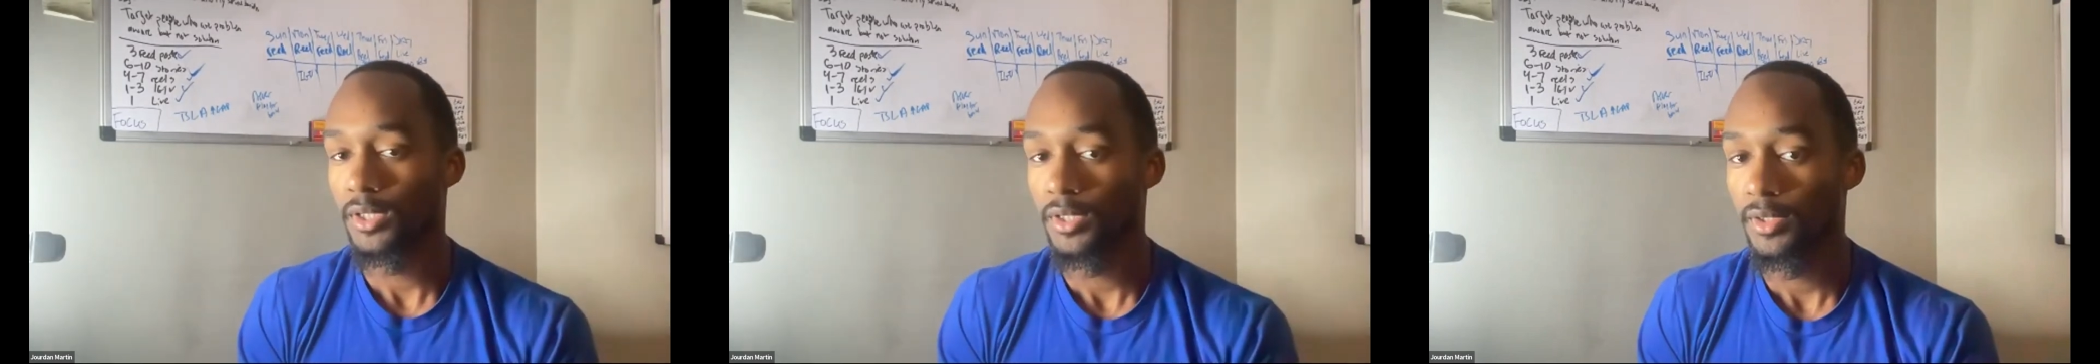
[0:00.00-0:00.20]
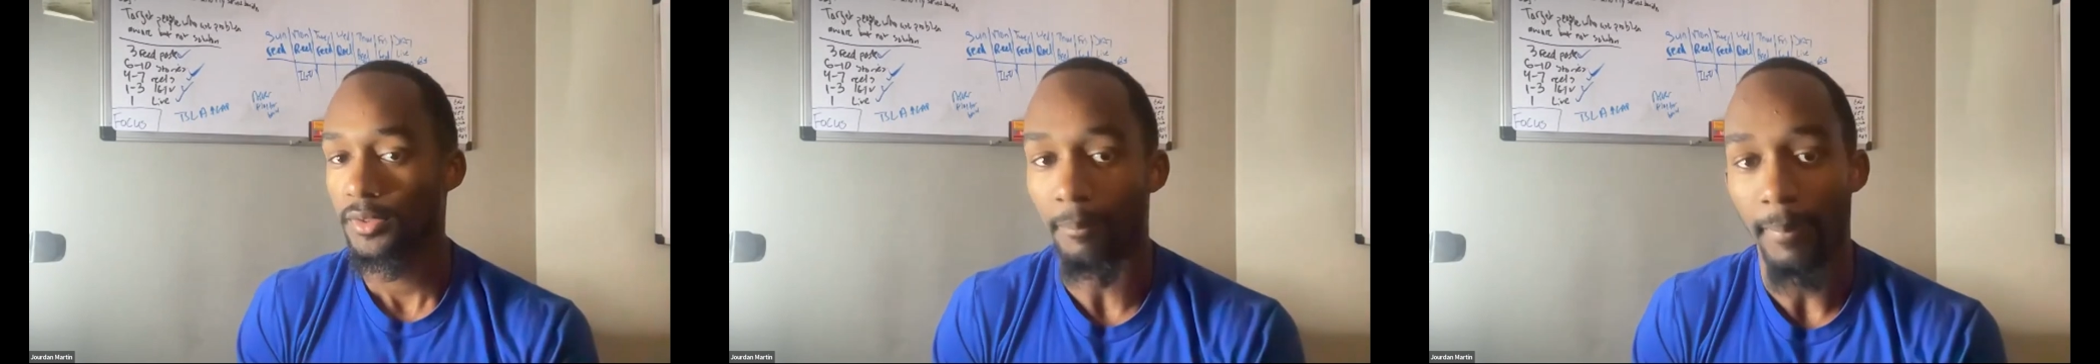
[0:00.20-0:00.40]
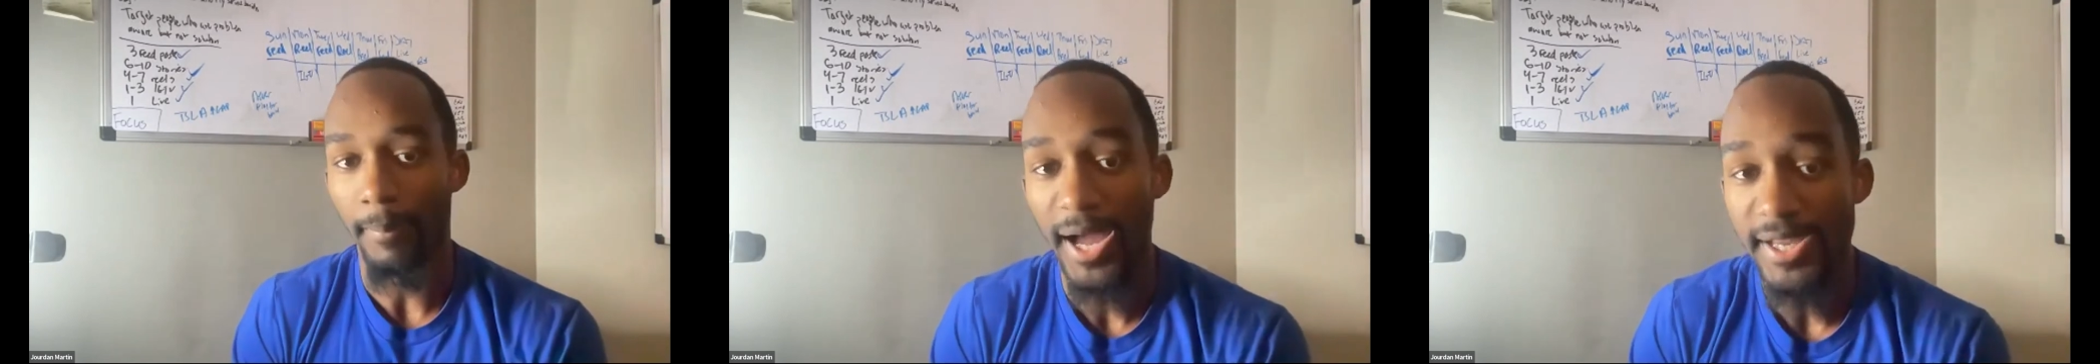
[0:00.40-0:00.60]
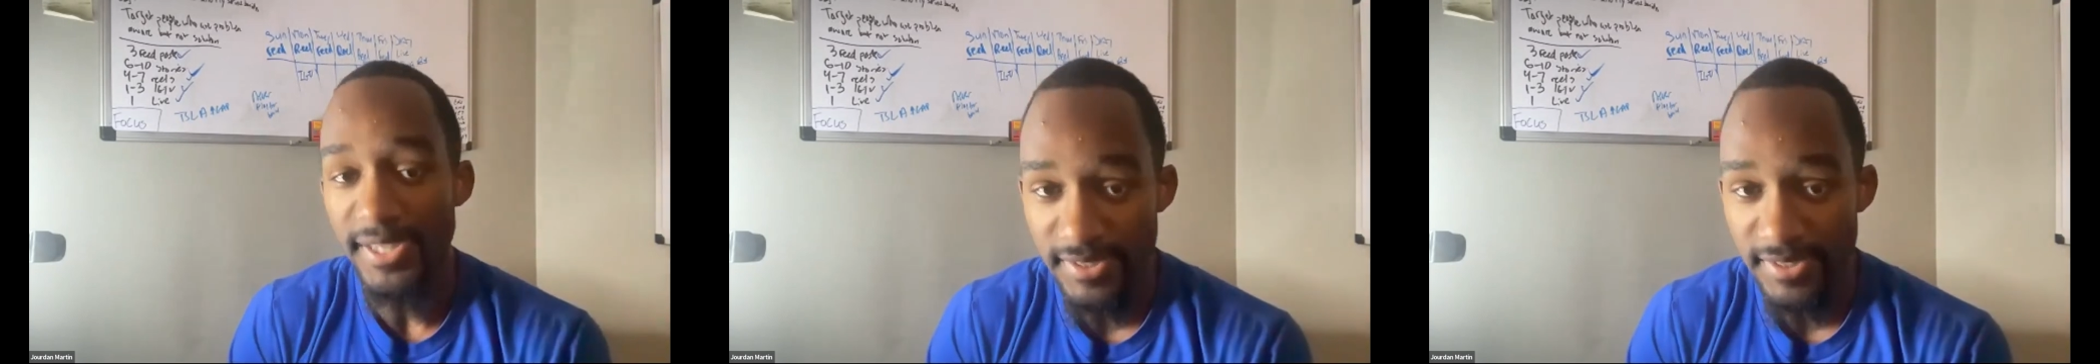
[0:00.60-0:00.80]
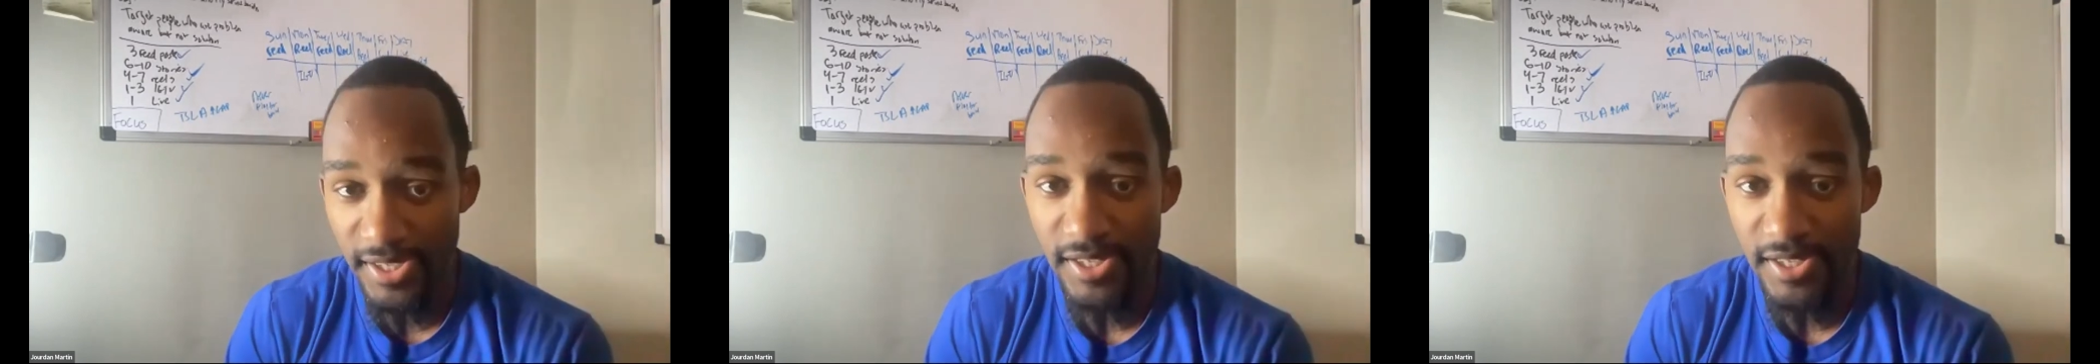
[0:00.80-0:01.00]
The
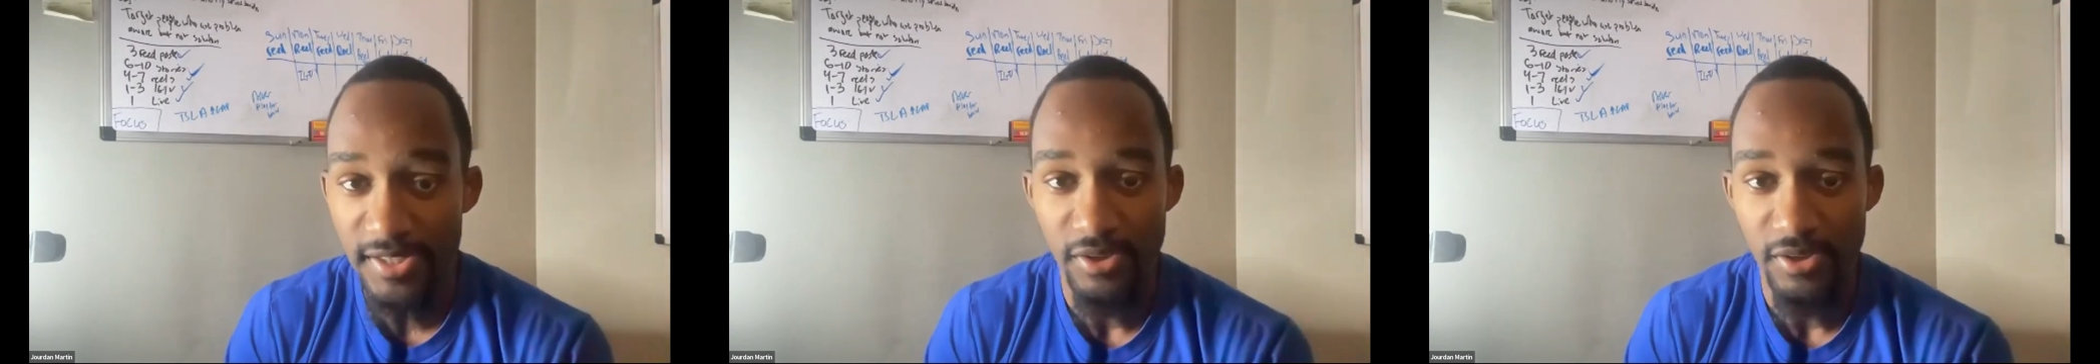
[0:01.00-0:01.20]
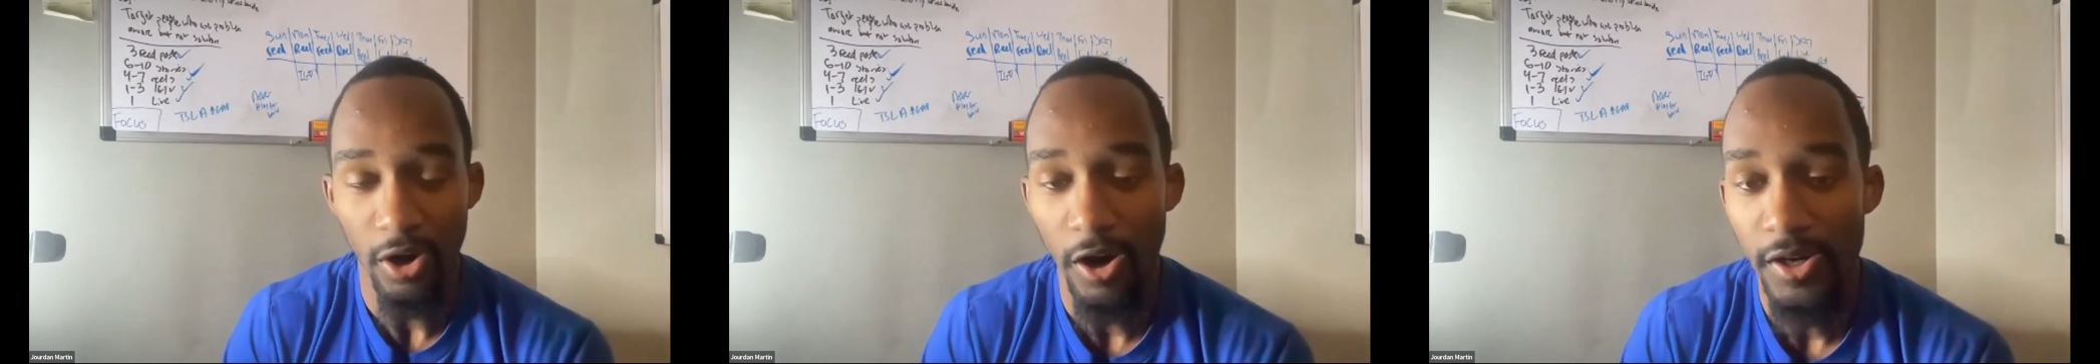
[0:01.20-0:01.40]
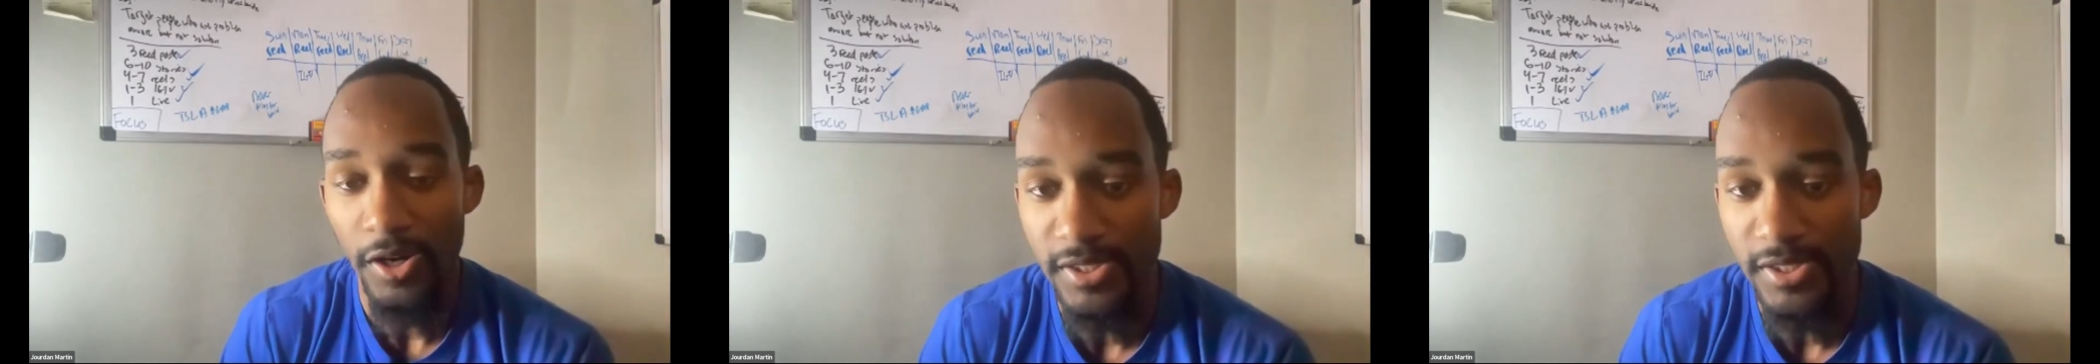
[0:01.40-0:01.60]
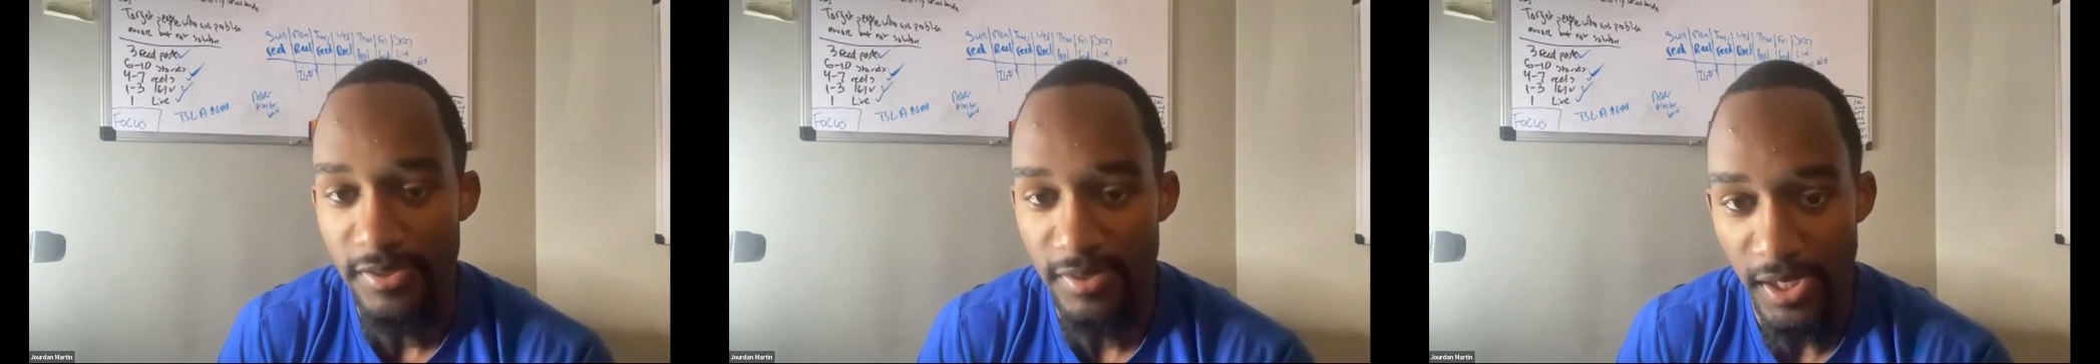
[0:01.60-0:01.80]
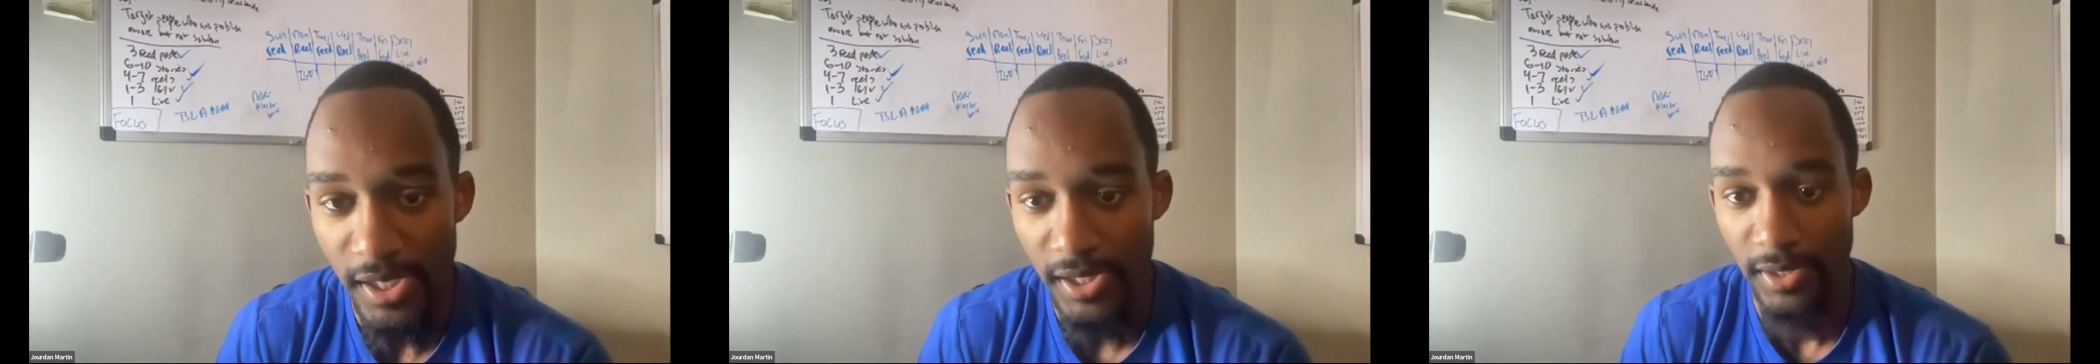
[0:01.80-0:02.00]
mindset is the hardest
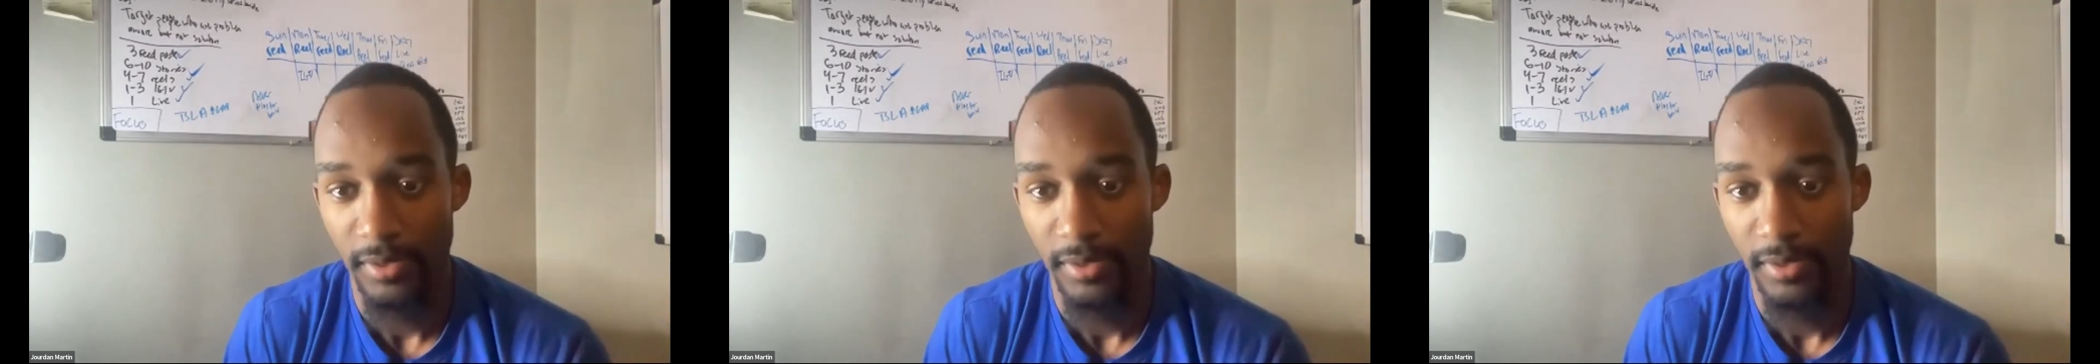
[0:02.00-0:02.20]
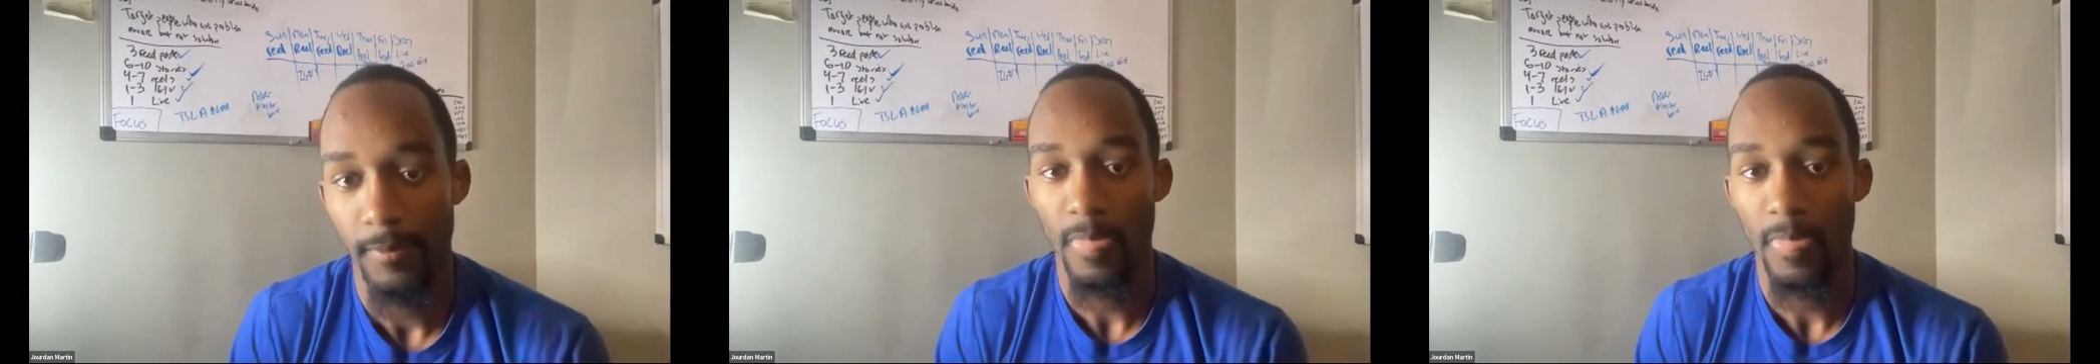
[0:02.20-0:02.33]
thing,